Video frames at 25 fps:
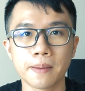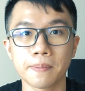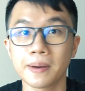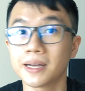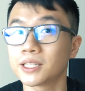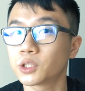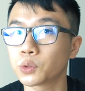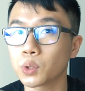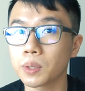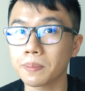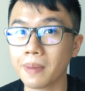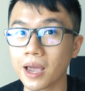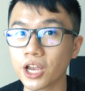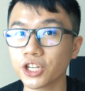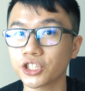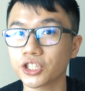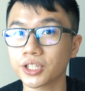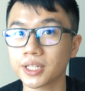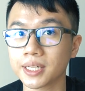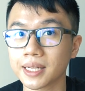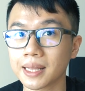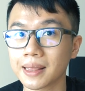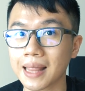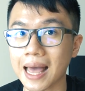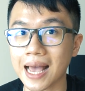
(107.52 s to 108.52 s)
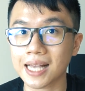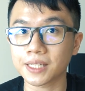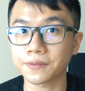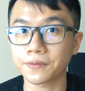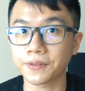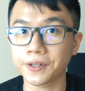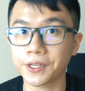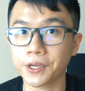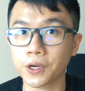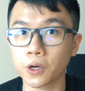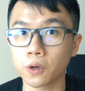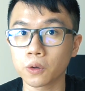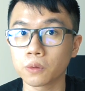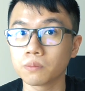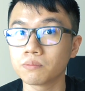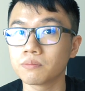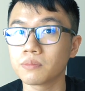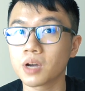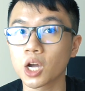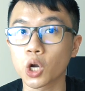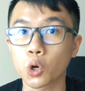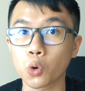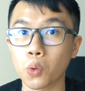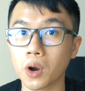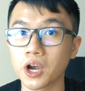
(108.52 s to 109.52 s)
But as we mentioned in the last video,
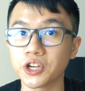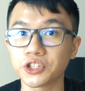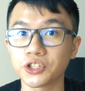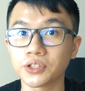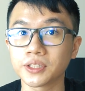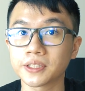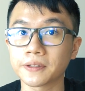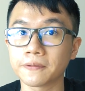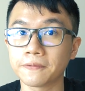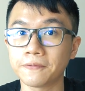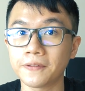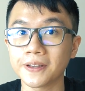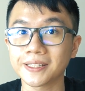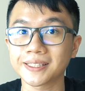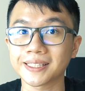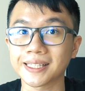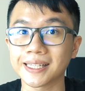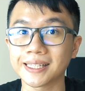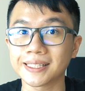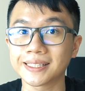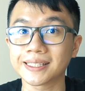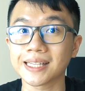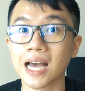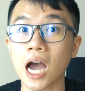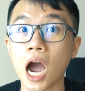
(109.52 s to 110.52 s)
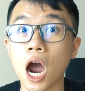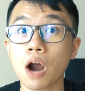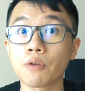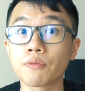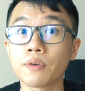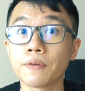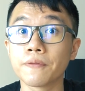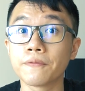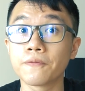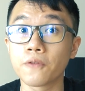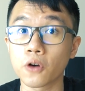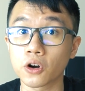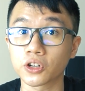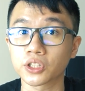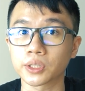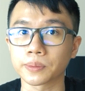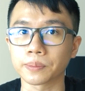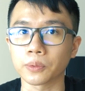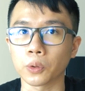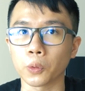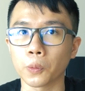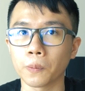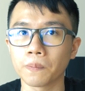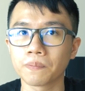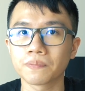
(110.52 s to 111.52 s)
equations in physics are
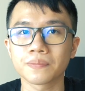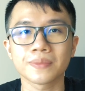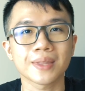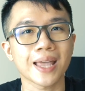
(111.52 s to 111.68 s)
reversible.